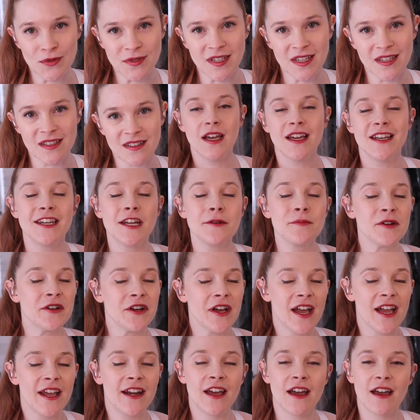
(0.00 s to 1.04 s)
it. Number
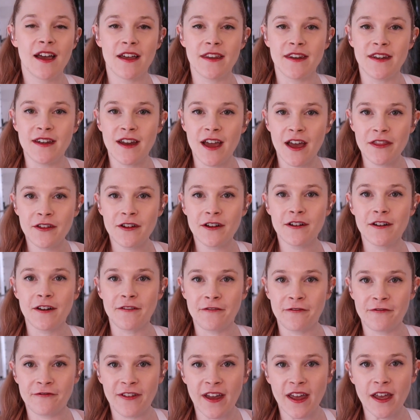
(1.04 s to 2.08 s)
9, another
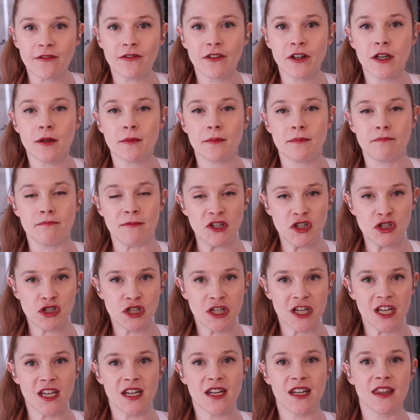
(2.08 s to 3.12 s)
favorite
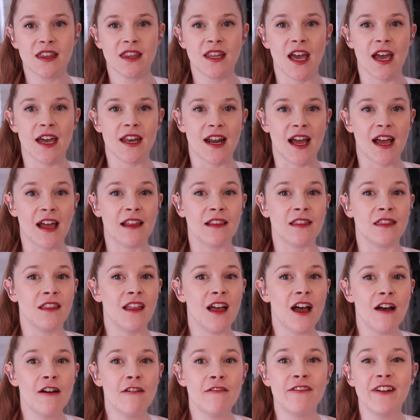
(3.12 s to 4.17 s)
machine that I
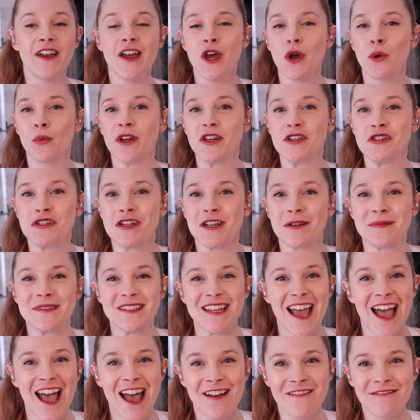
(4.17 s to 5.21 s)
love when gyms
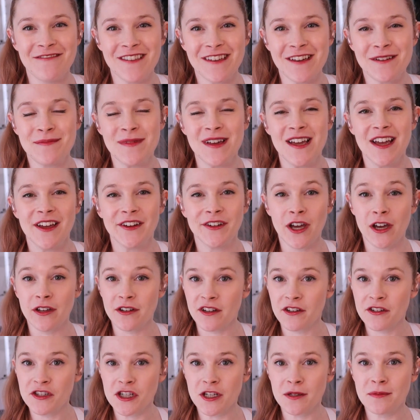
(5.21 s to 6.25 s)
have them. Not
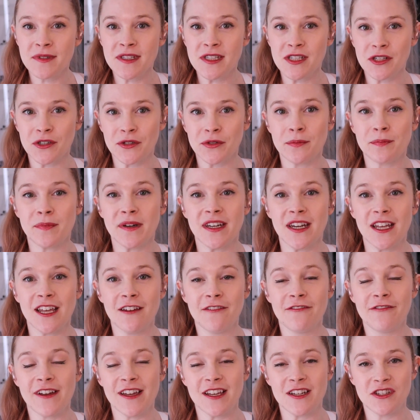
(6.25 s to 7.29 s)
all gyms do, but
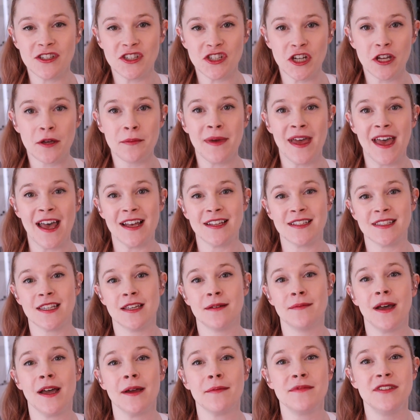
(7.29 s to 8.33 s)
if a gym has
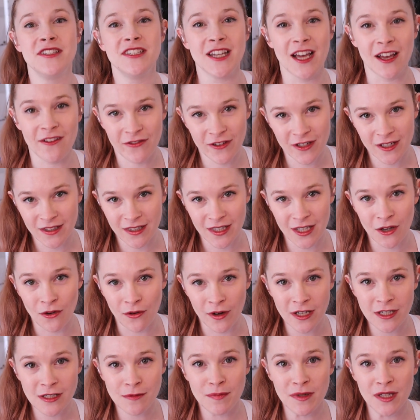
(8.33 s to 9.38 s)
them, I'm definitely
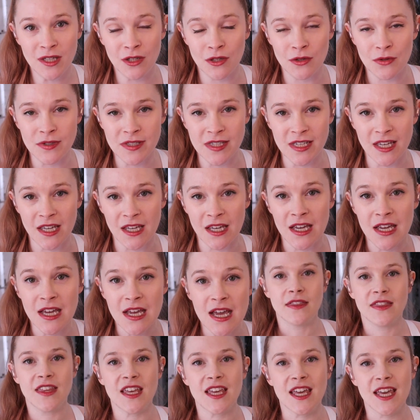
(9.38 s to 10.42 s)
going to be using
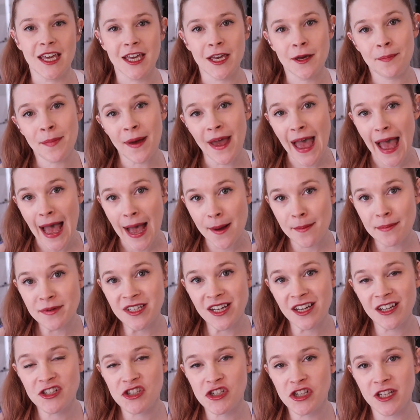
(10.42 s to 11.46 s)
the hip
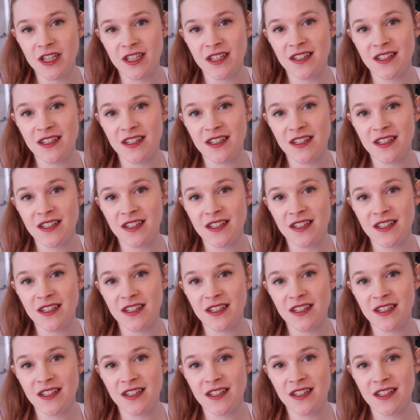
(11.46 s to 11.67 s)
abduction /